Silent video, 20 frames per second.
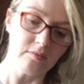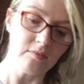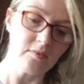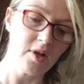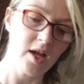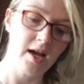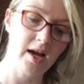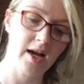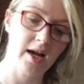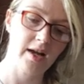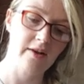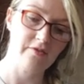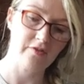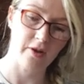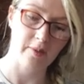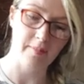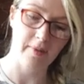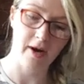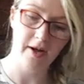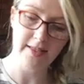and for
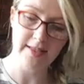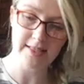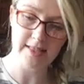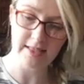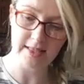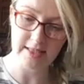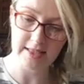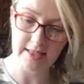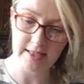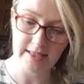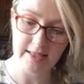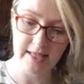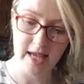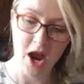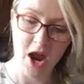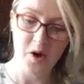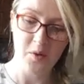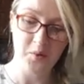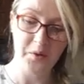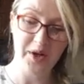Pisces
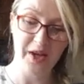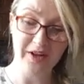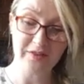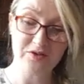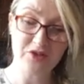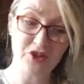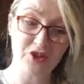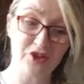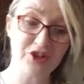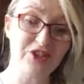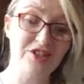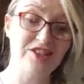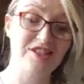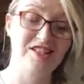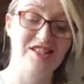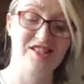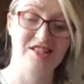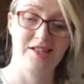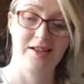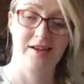we have
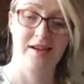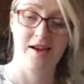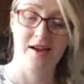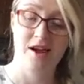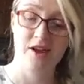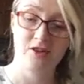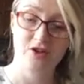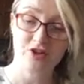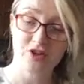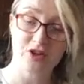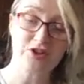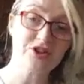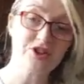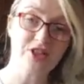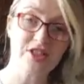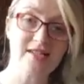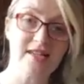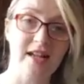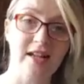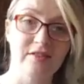trust
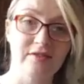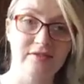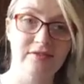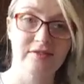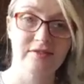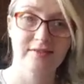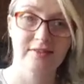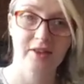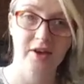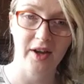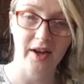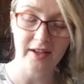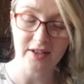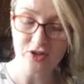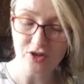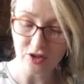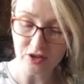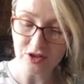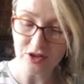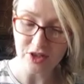yourself. Okay,
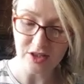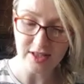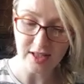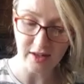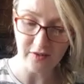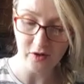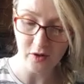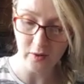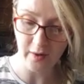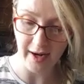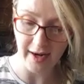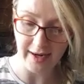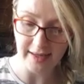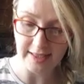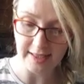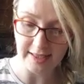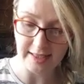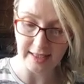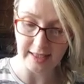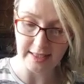trust yourself
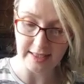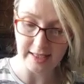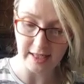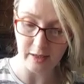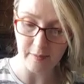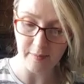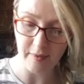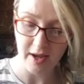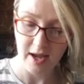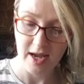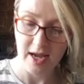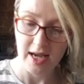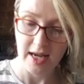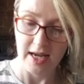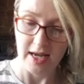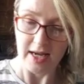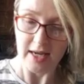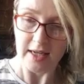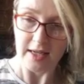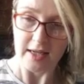wholeheartedly. Stop
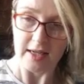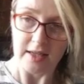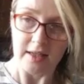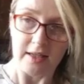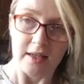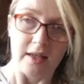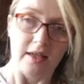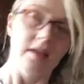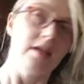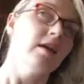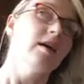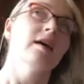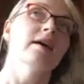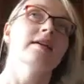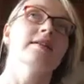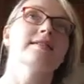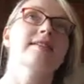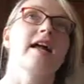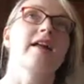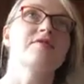
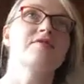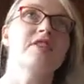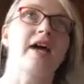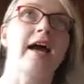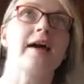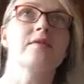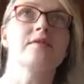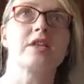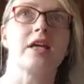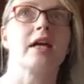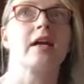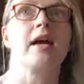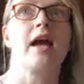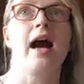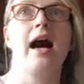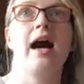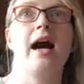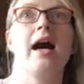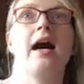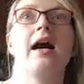self-doubting
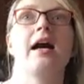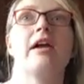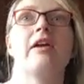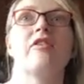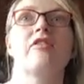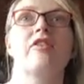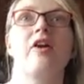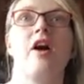and